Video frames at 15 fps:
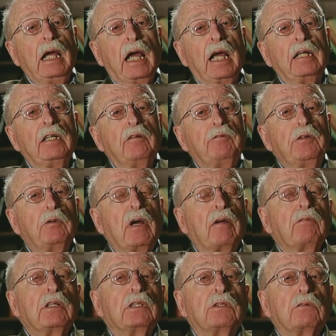And if you
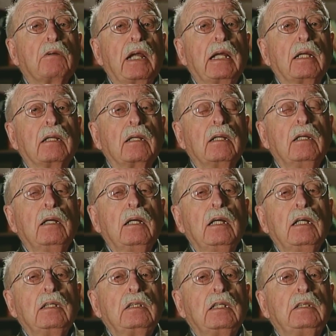have the strength
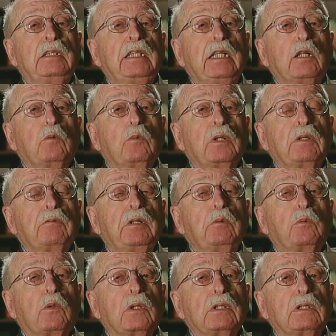to deal with
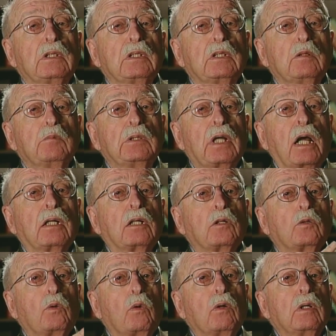reward systems on a
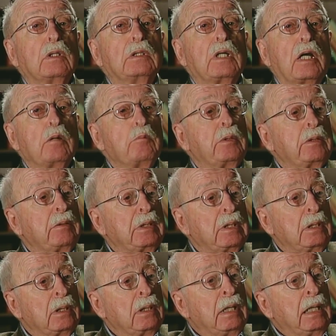longer time
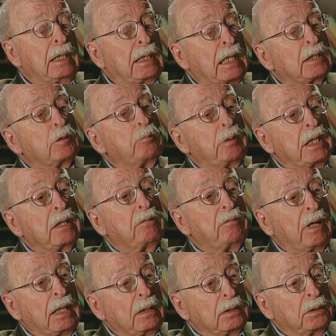period, that's a big
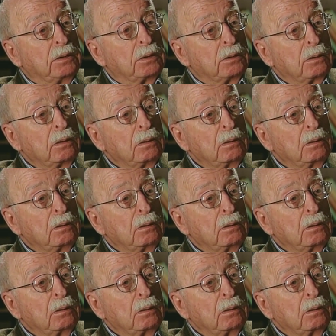advantage.